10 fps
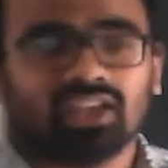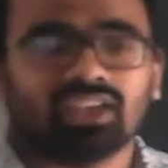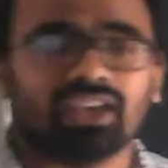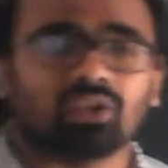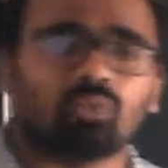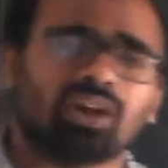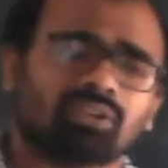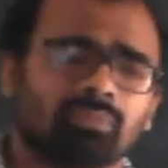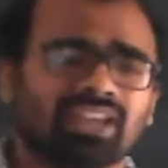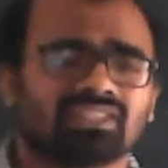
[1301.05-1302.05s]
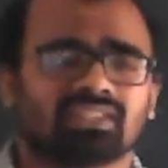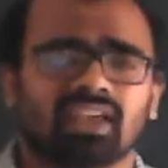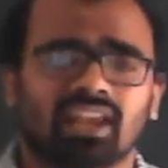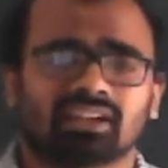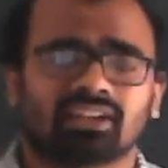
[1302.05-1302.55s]
Here work means
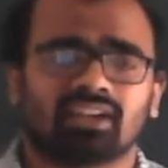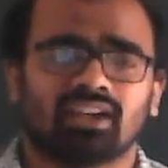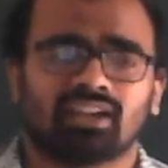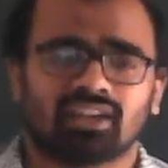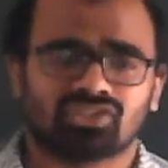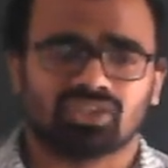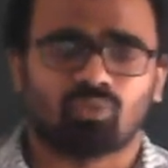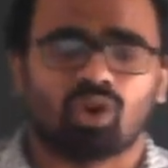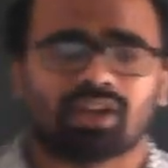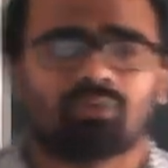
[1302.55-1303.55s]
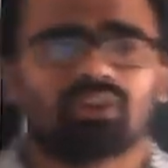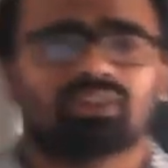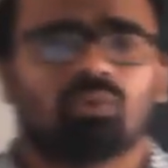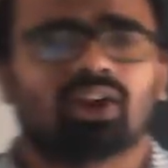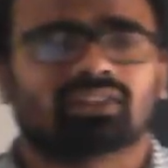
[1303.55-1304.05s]
electrical energy. Whatever the
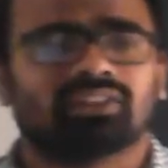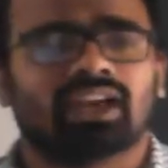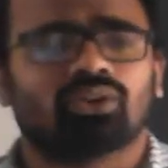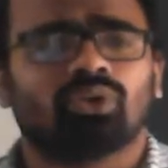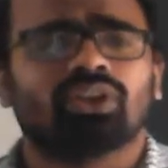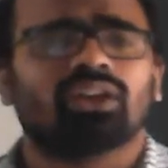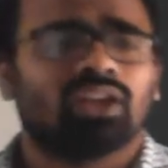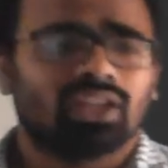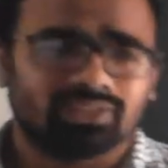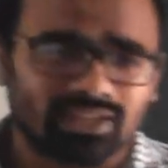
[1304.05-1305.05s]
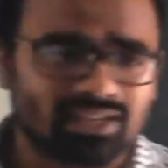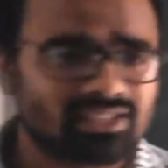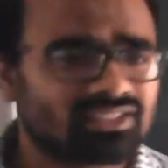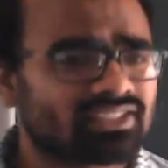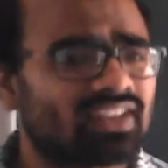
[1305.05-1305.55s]
work they are doing, that is
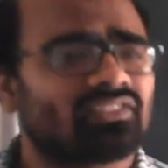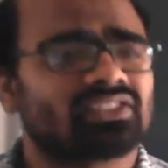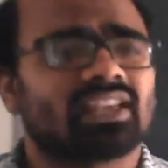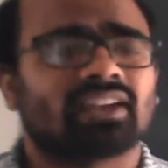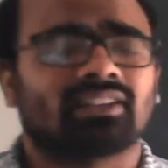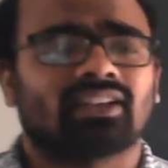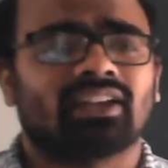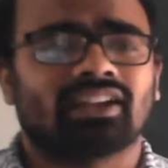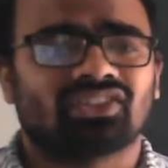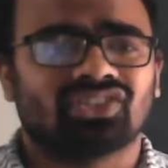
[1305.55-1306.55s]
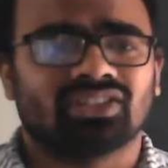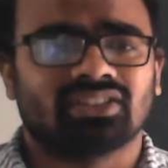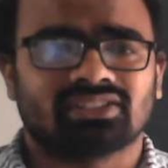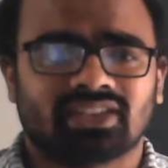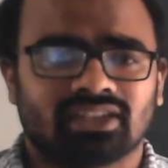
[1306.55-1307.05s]
itself is electrical energy in
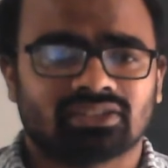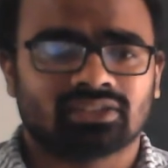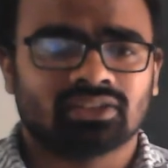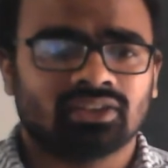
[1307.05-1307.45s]
this case.